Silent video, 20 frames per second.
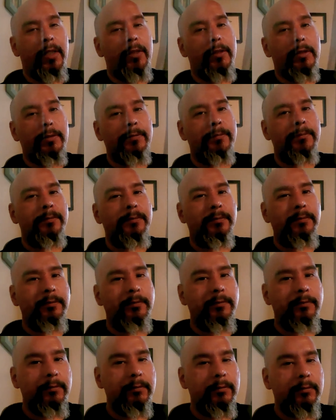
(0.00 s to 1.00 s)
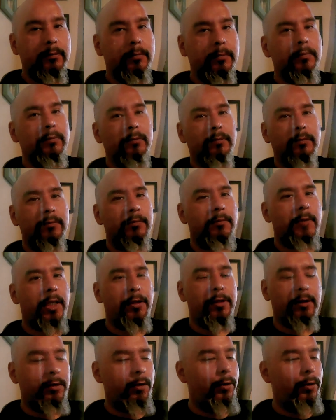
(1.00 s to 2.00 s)
that's exactly. and that's mm-hmm. that's the
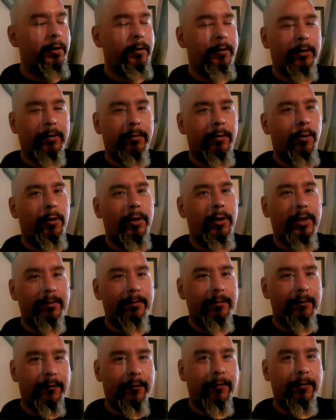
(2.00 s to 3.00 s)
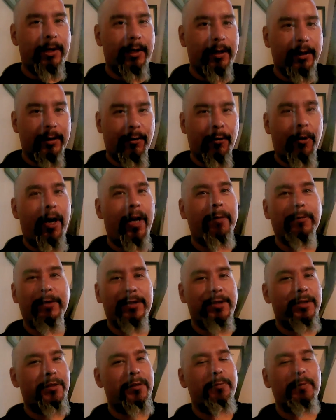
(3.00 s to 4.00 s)
bigger that's thing. The only, right? Their only uh,
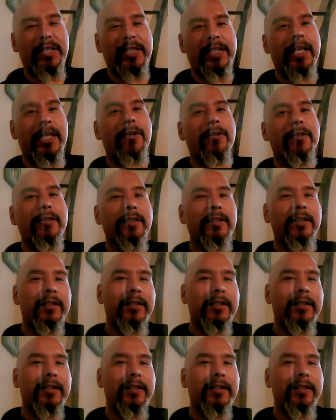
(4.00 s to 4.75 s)
crime is just speaking out.